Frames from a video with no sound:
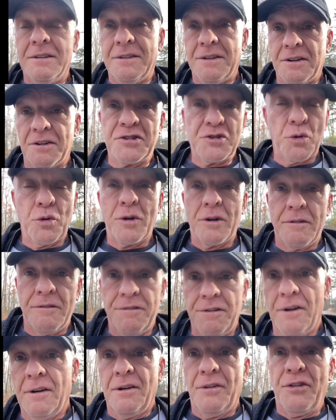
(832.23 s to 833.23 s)
sort of
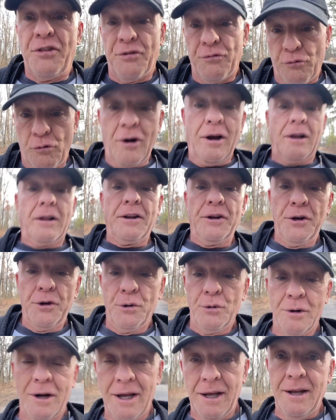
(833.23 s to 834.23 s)
thrill
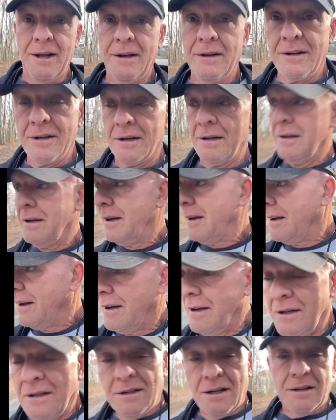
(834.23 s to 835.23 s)
you. And
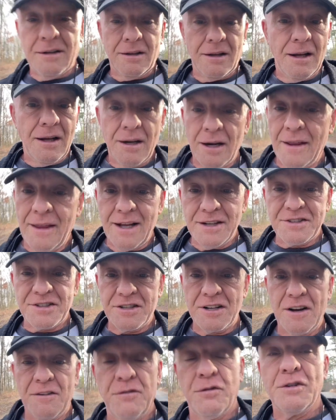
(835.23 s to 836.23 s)
a lot of that
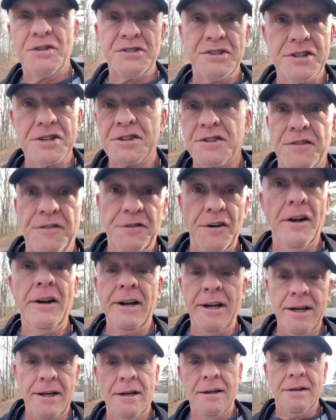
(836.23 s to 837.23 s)
stuff was just
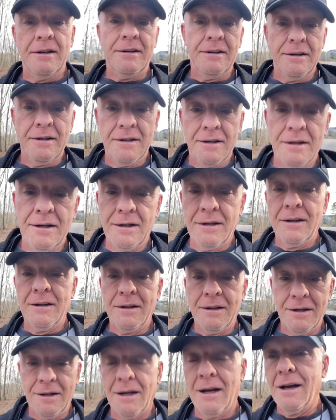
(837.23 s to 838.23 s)
funny.
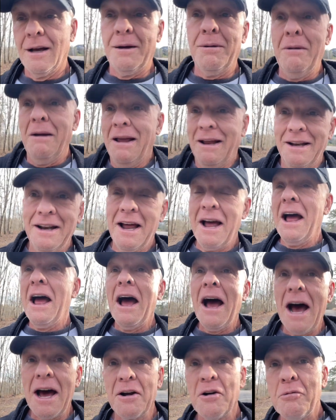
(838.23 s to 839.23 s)
I mean,
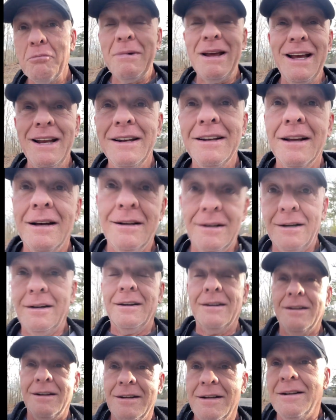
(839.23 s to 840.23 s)
I don't mean
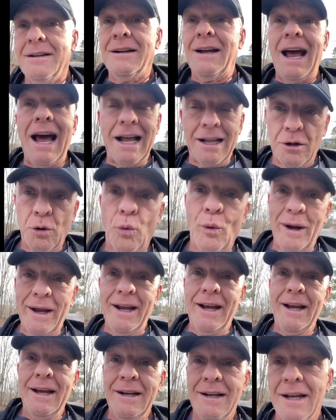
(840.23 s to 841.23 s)

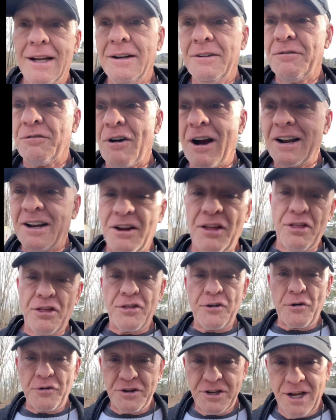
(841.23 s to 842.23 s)
Halloween and Friday the
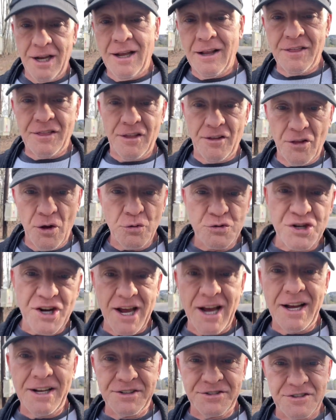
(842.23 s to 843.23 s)
13th and those
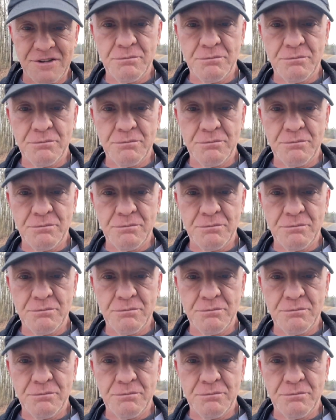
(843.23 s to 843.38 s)
kinds of